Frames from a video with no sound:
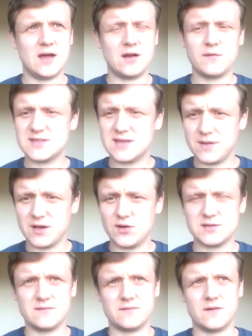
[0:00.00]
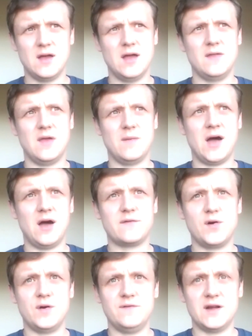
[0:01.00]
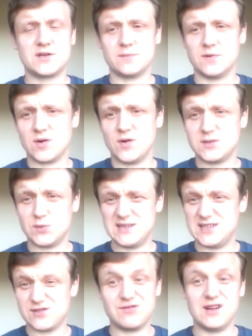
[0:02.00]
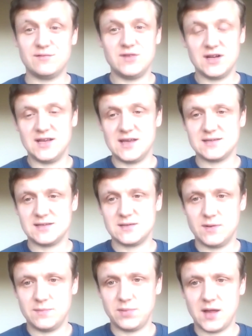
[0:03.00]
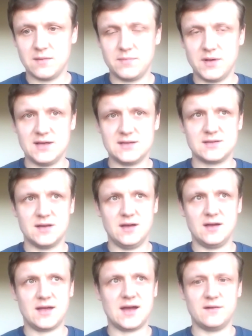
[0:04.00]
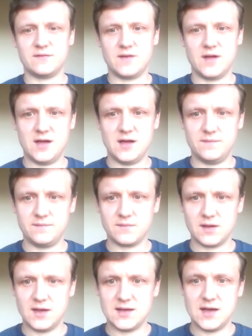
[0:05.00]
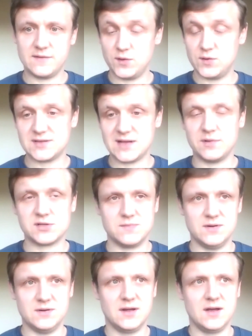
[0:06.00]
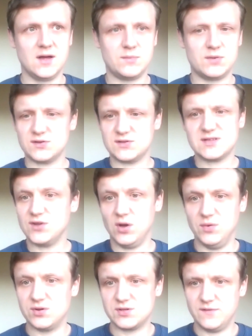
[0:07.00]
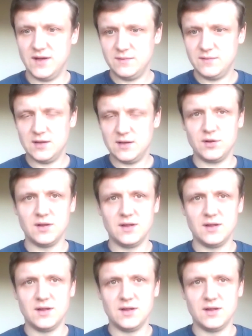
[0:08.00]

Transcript: obviously because of the amount of fruit and vegetables going to waste, it's really, really easy to be plant-based kind of a food establishment, because there's so much of it available,